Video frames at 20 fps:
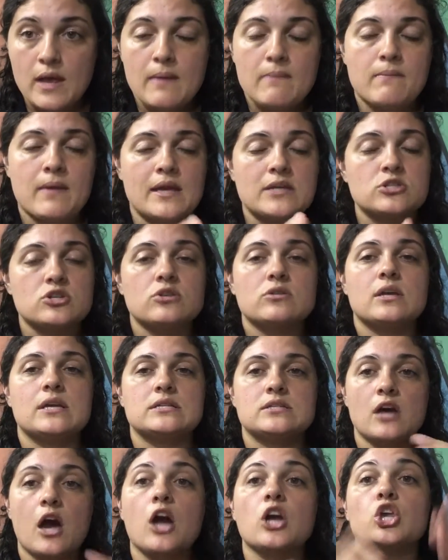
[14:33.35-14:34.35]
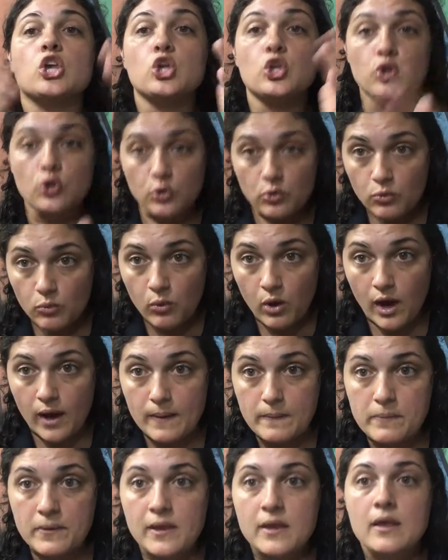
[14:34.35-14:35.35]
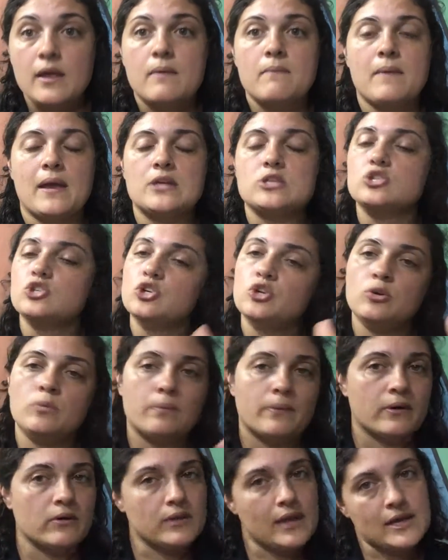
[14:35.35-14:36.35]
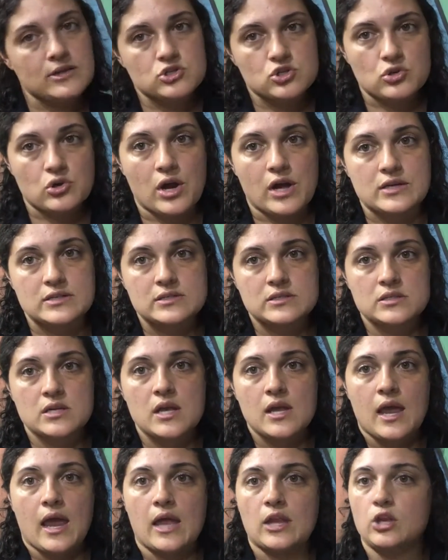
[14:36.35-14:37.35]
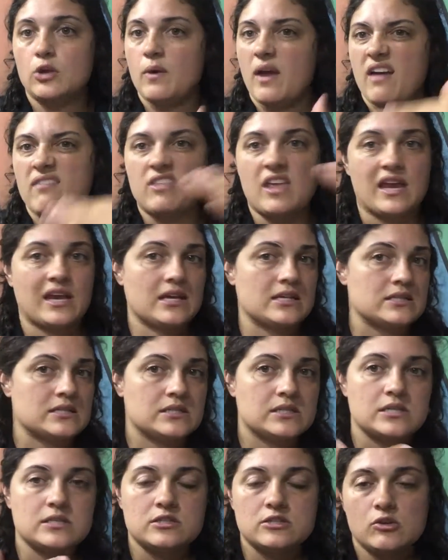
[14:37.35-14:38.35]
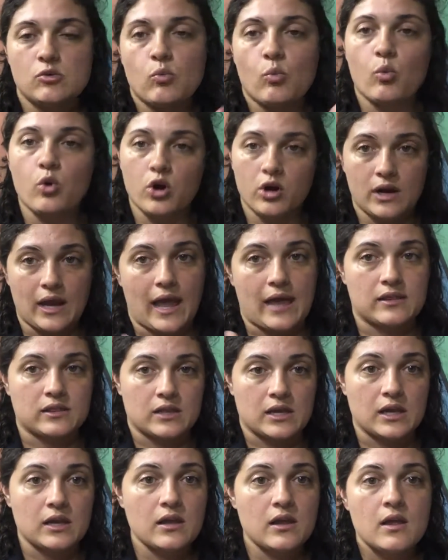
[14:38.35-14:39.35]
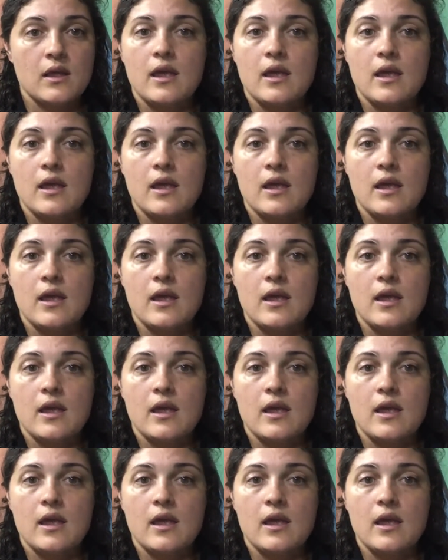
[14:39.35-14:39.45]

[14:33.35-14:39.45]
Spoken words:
Make sure they talk you up. Make sure you build that trust. And you have that consistent work ethic,